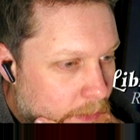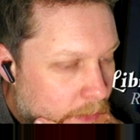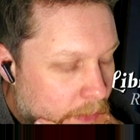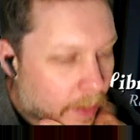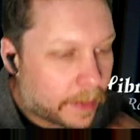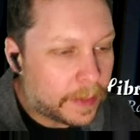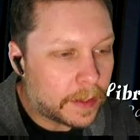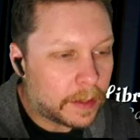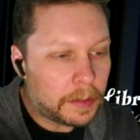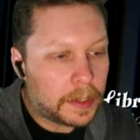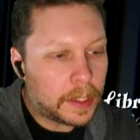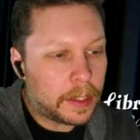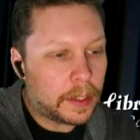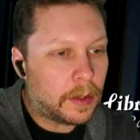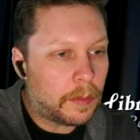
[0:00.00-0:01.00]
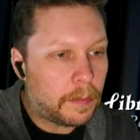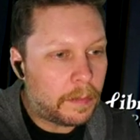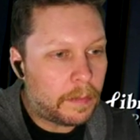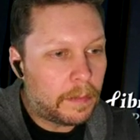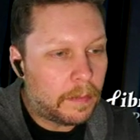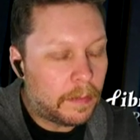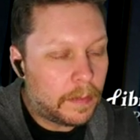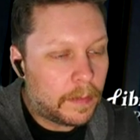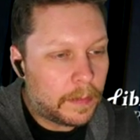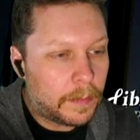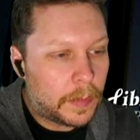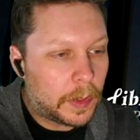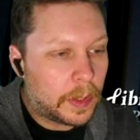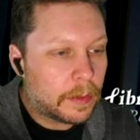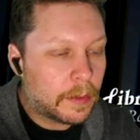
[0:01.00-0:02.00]
I think we gotta go...
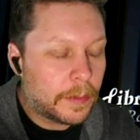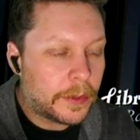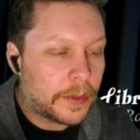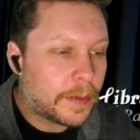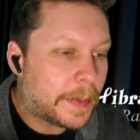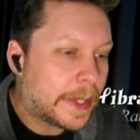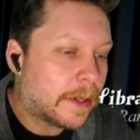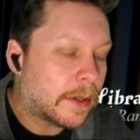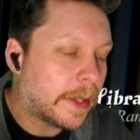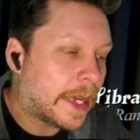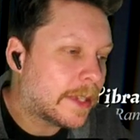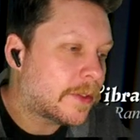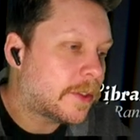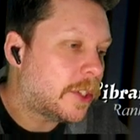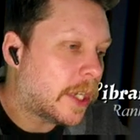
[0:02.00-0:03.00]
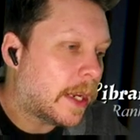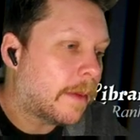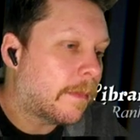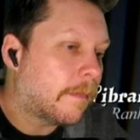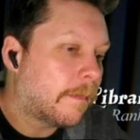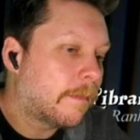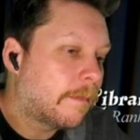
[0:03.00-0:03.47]
Boiler room would spend our last gem.